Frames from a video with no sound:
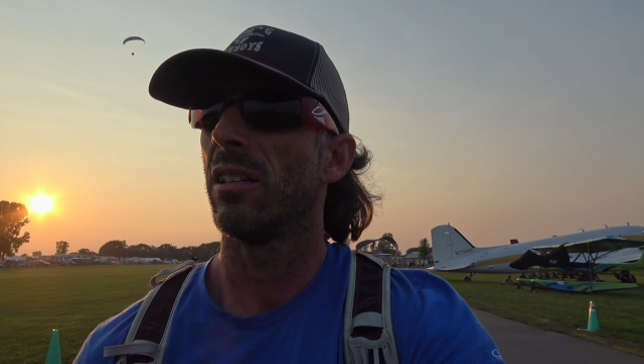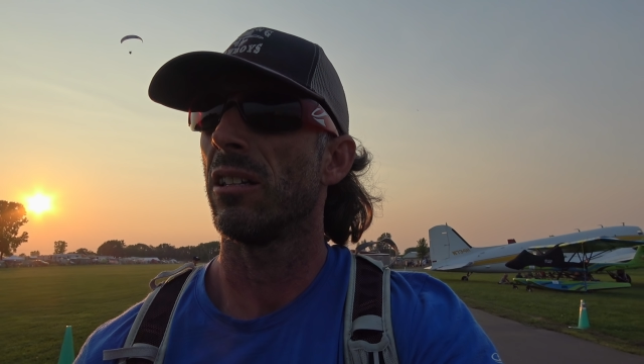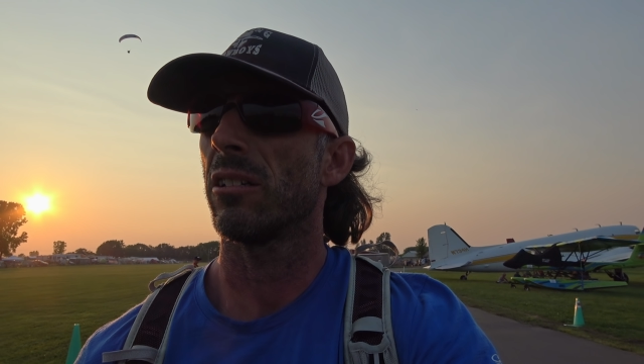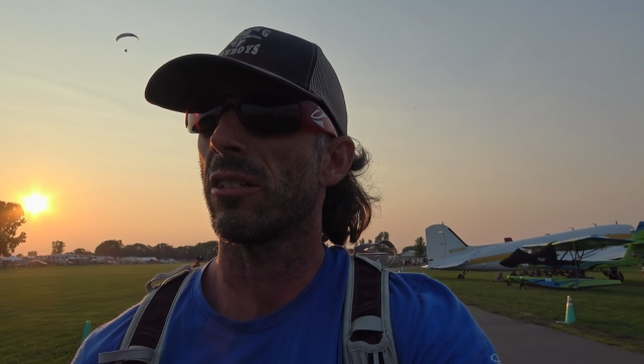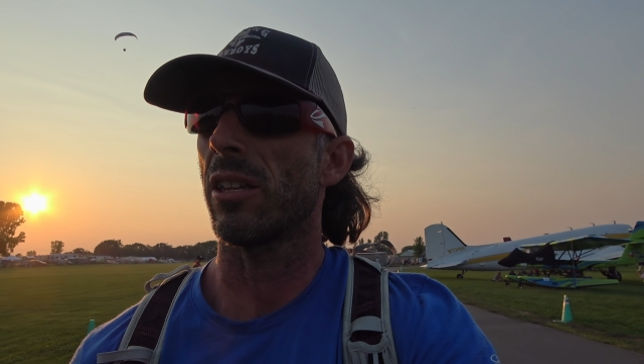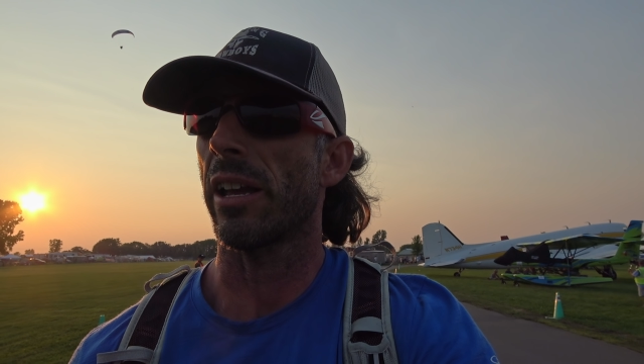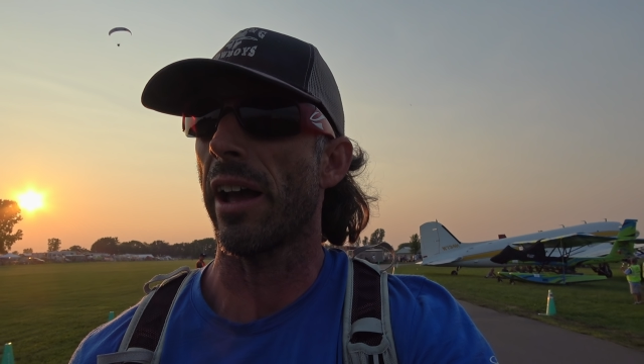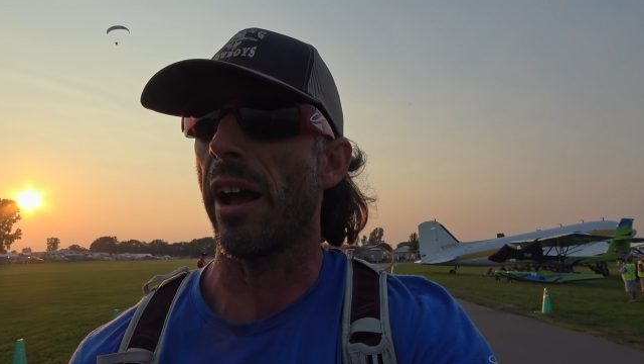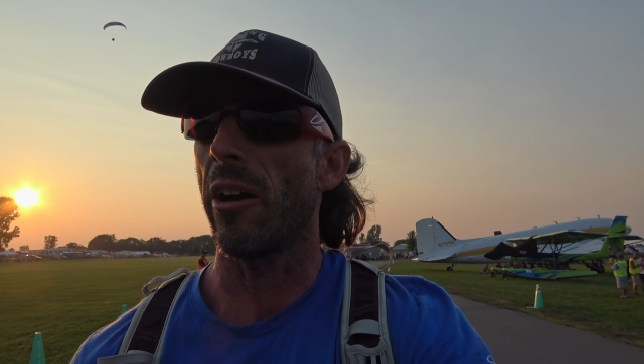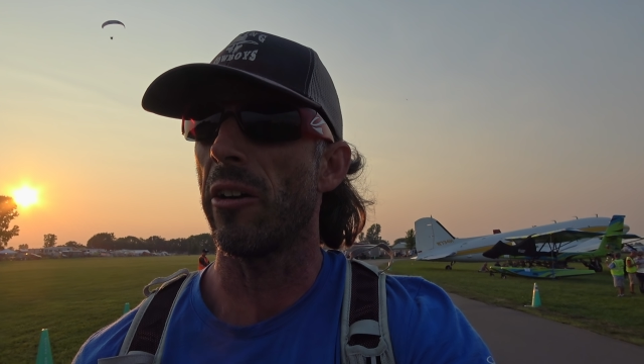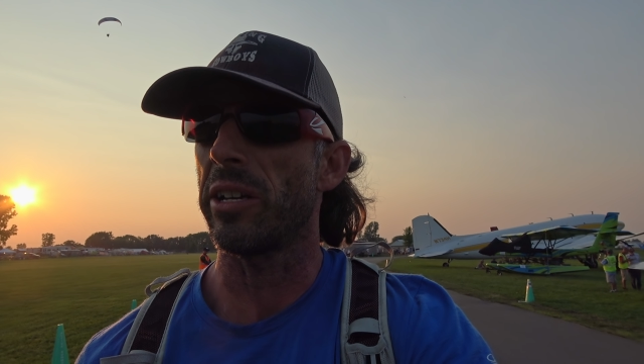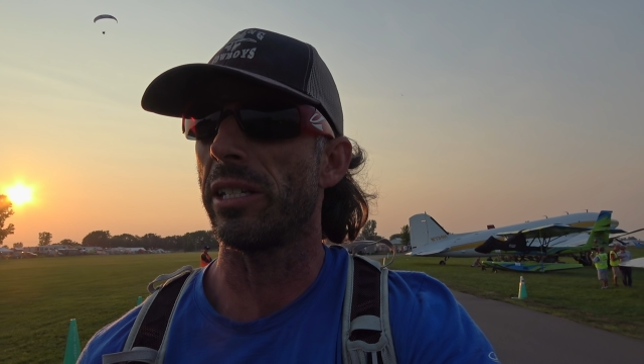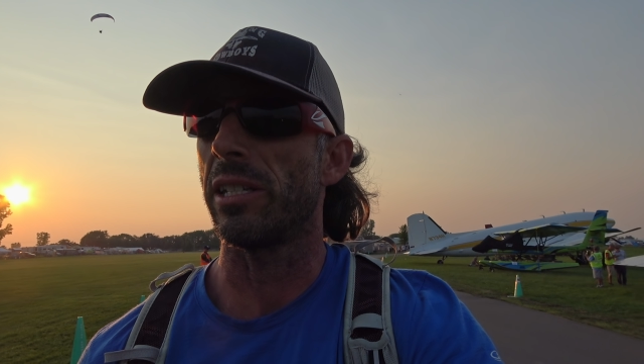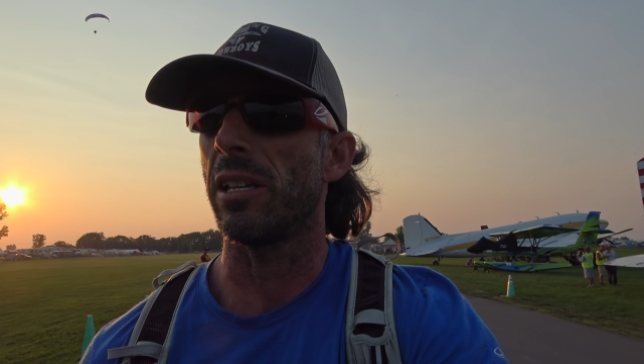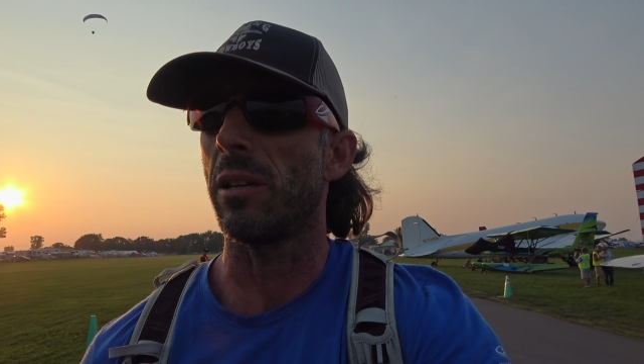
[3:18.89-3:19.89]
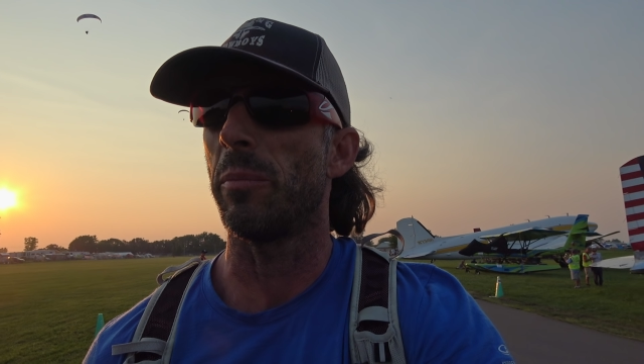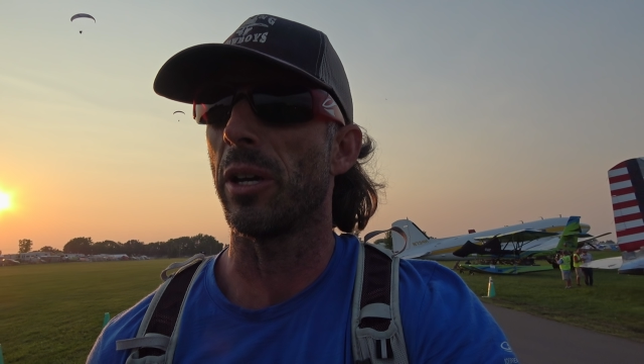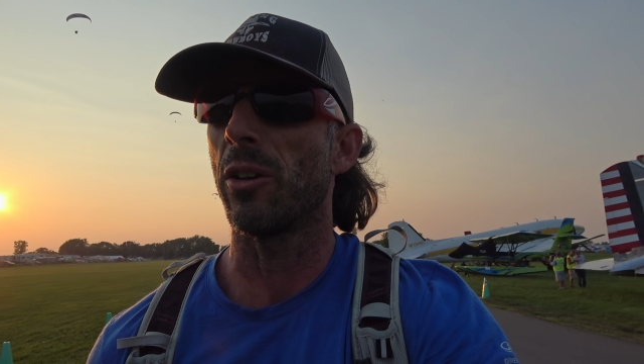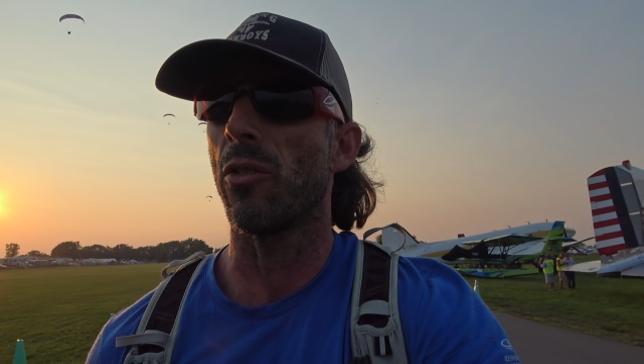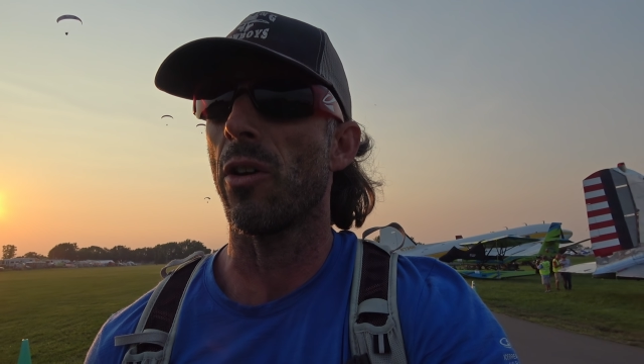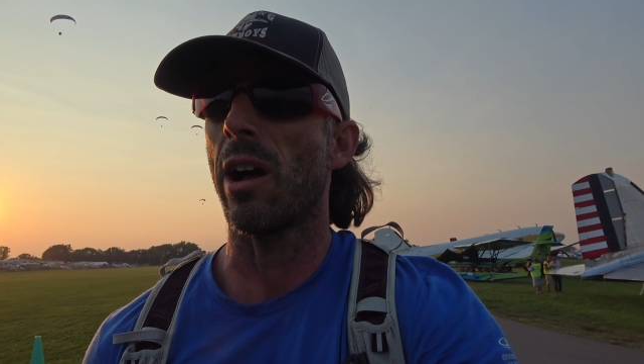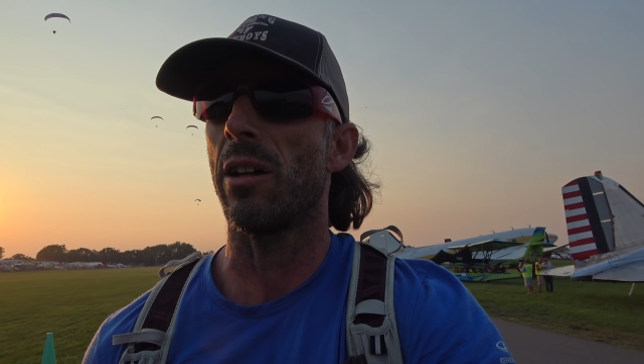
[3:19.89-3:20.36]
Looks like I already see a
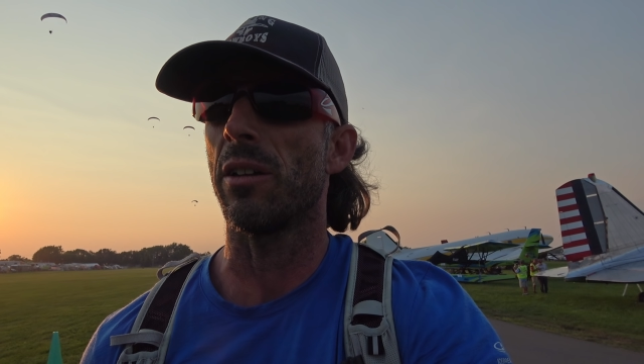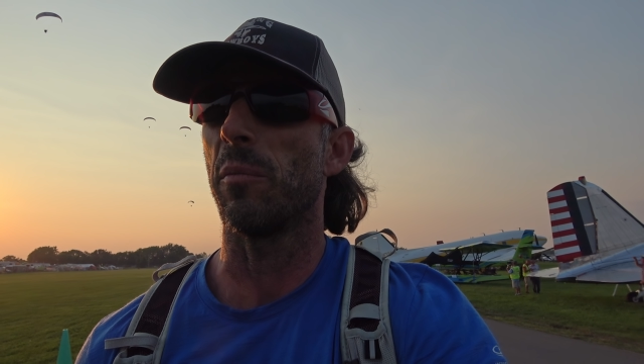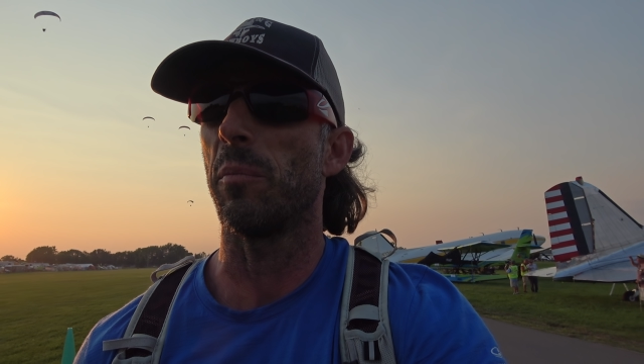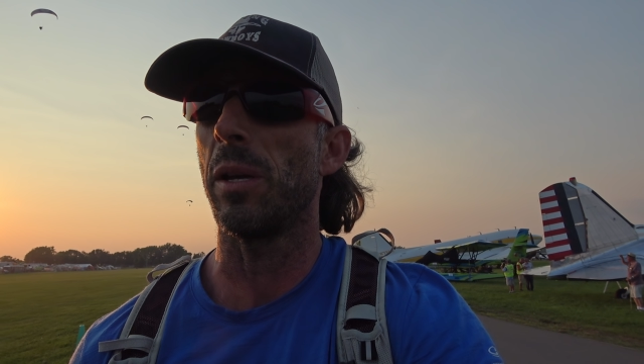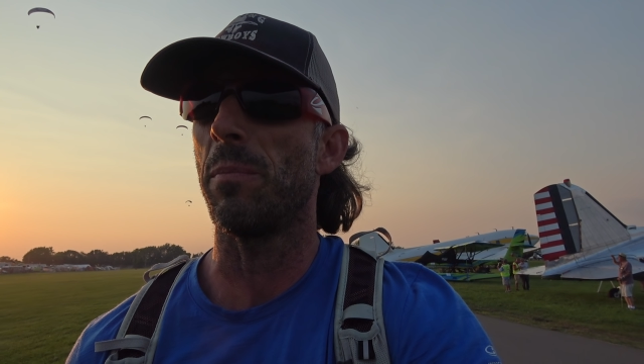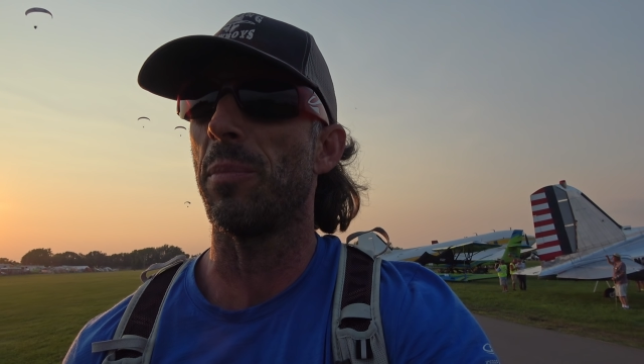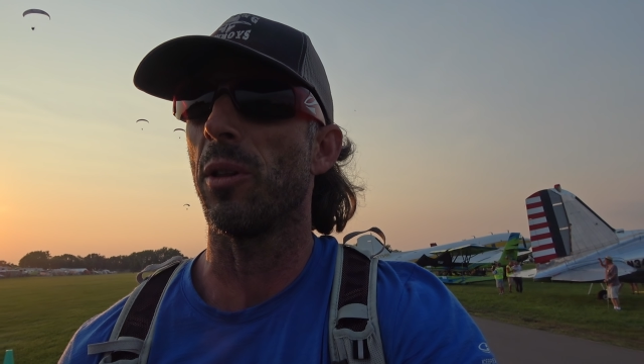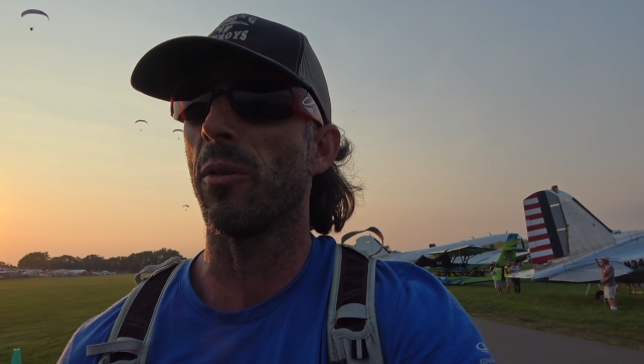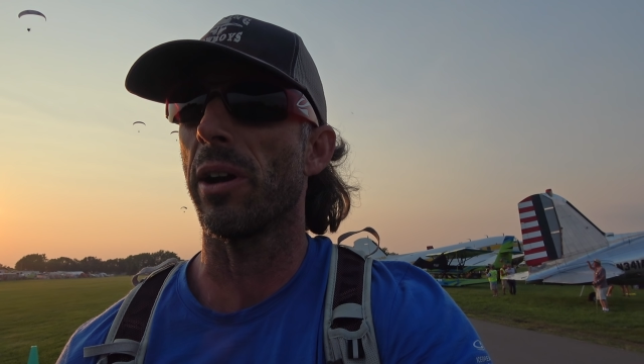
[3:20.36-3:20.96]
big crowd of people